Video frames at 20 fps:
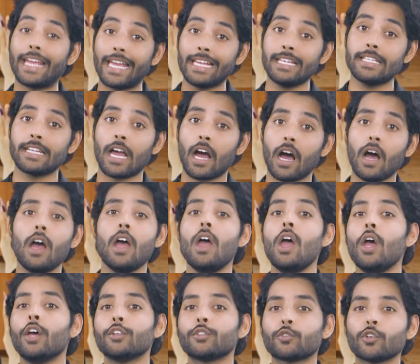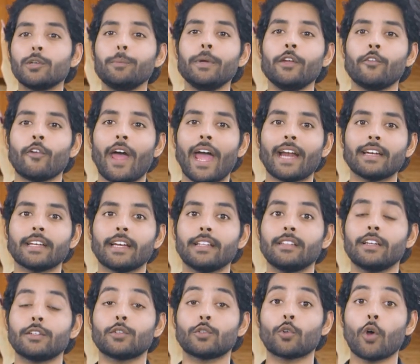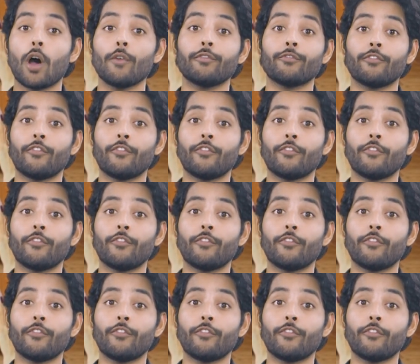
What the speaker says: India should be ranked in the top